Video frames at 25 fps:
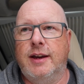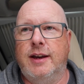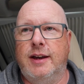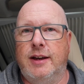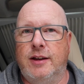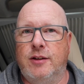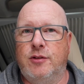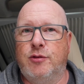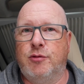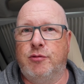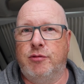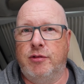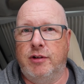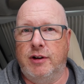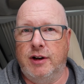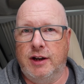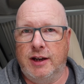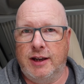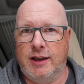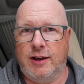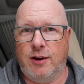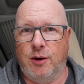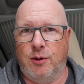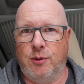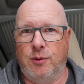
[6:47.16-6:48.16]
It's
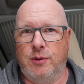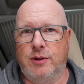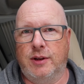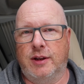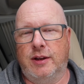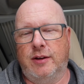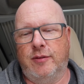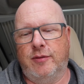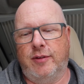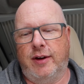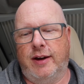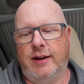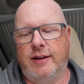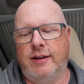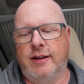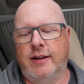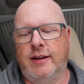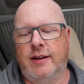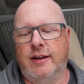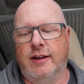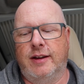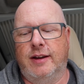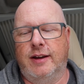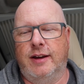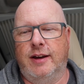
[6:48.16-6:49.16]
really cold in the van,
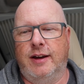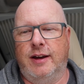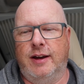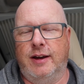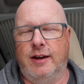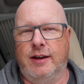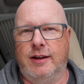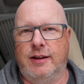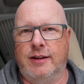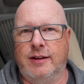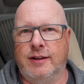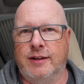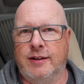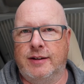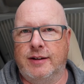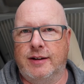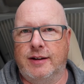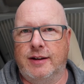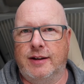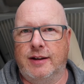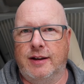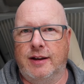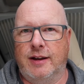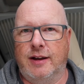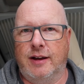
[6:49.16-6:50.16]
and
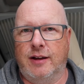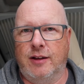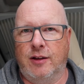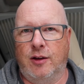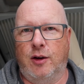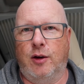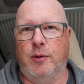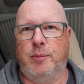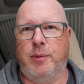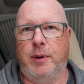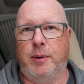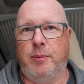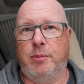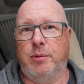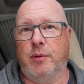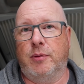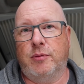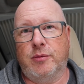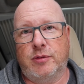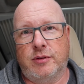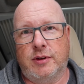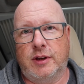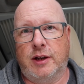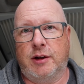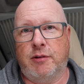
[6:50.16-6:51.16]
a lot of people
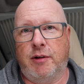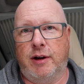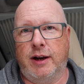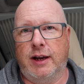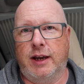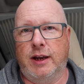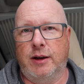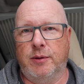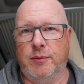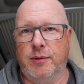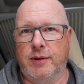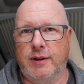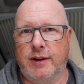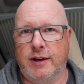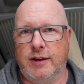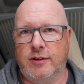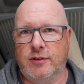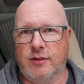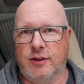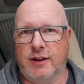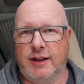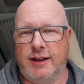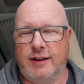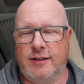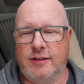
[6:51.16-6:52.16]
obviously cranking up the
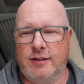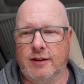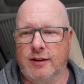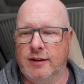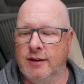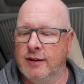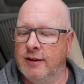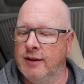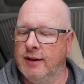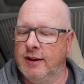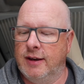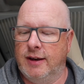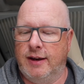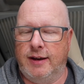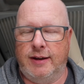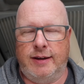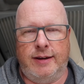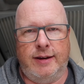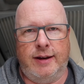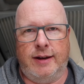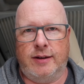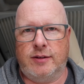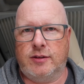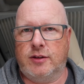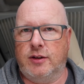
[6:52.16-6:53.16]
diesel heater,
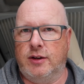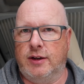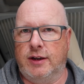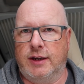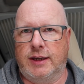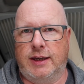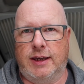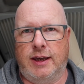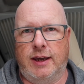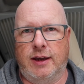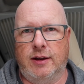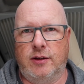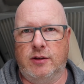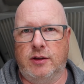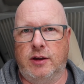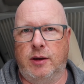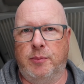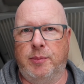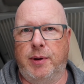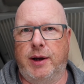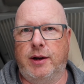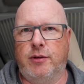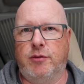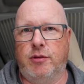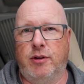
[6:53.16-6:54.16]
and that's going to kill
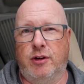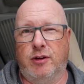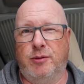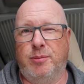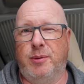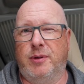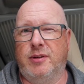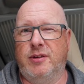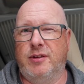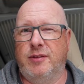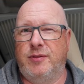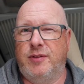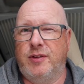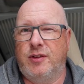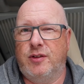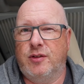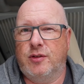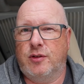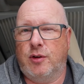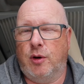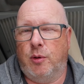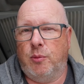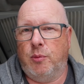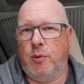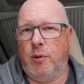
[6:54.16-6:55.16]
your battery, especially if you've
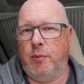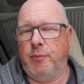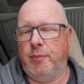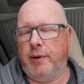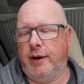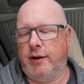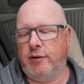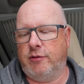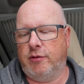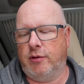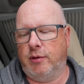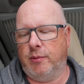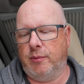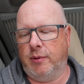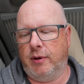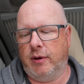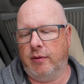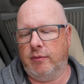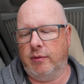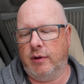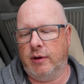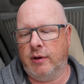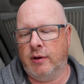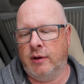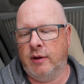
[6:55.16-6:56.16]
just got one battery or
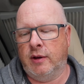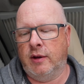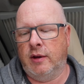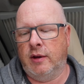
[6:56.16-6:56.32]
whatever.